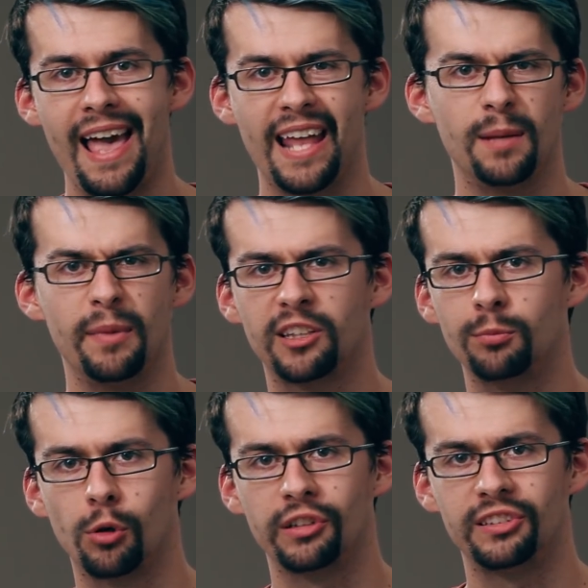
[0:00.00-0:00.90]
and it makes
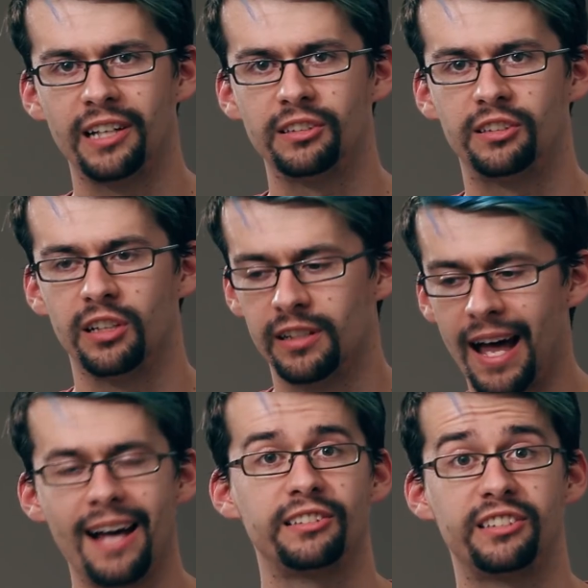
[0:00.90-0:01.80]
more sense to
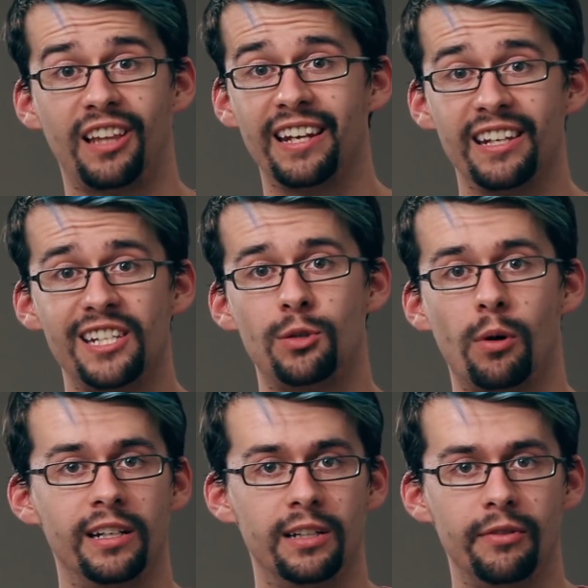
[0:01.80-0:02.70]
not slate each
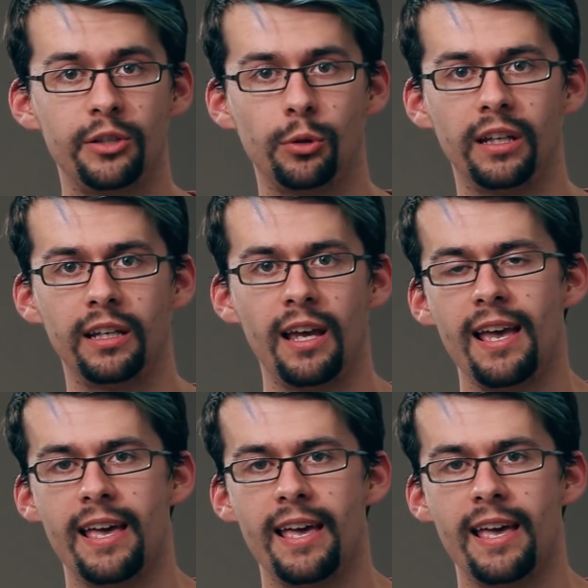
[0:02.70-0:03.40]
one individually.